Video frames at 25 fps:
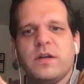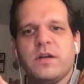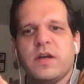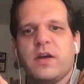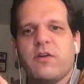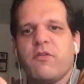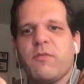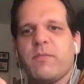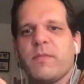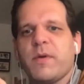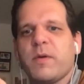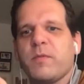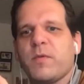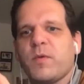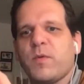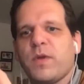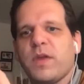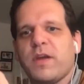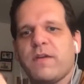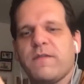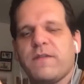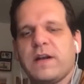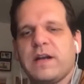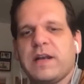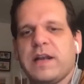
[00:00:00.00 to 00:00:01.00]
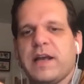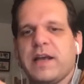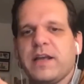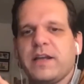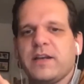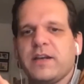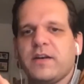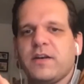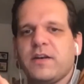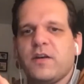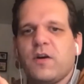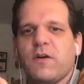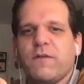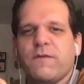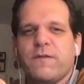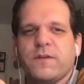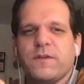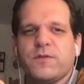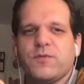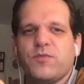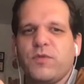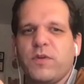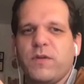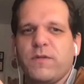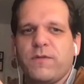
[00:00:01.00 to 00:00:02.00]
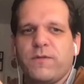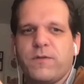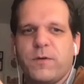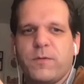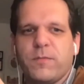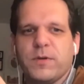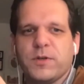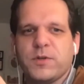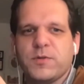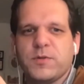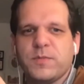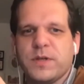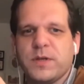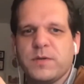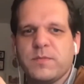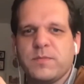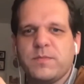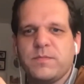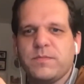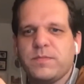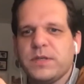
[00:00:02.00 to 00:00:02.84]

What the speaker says: I remember we have a client in the office refurbishment